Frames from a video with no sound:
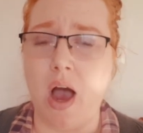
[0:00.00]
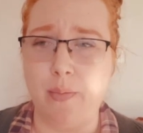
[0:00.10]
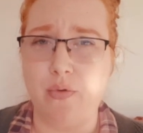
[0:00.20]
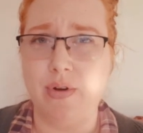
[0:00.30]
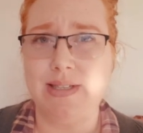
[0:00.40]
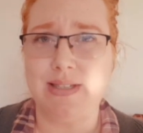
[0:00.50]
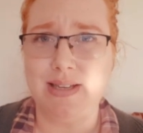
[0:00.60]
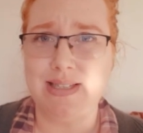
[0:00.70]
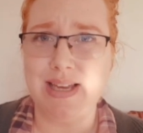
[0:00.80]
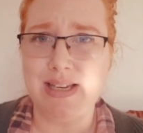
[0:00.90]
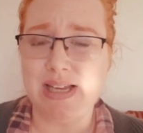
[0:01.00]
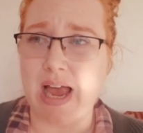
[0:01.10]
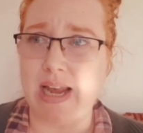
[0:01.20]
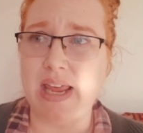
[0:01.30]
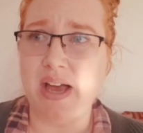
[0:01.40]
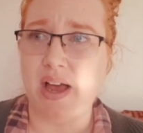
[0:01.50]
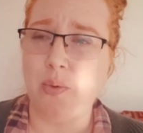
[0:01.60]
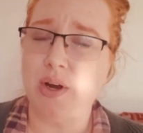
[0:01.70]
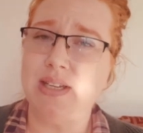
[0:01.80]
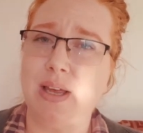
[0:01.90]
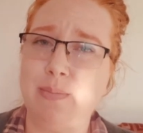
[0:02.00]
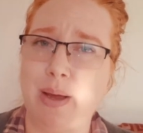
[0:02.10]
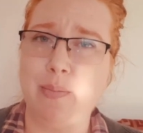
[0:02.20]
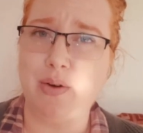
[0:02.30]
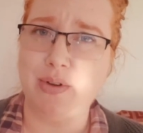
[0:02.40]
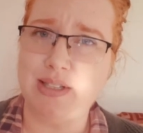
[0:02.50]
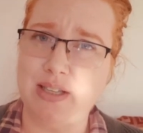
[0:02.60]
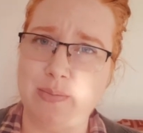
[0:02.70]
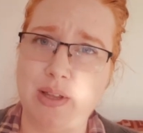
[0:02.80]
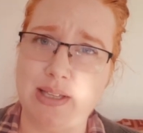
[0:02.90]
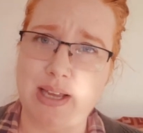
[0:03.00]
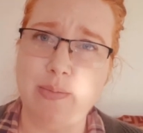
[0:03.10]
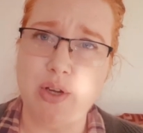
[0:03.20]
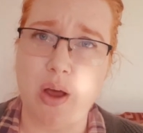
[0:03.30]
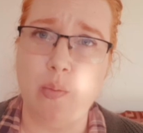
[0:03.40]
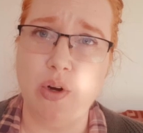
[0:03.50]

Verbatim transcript: I'm criticising it, and yet I want to take back my criticism at the same time,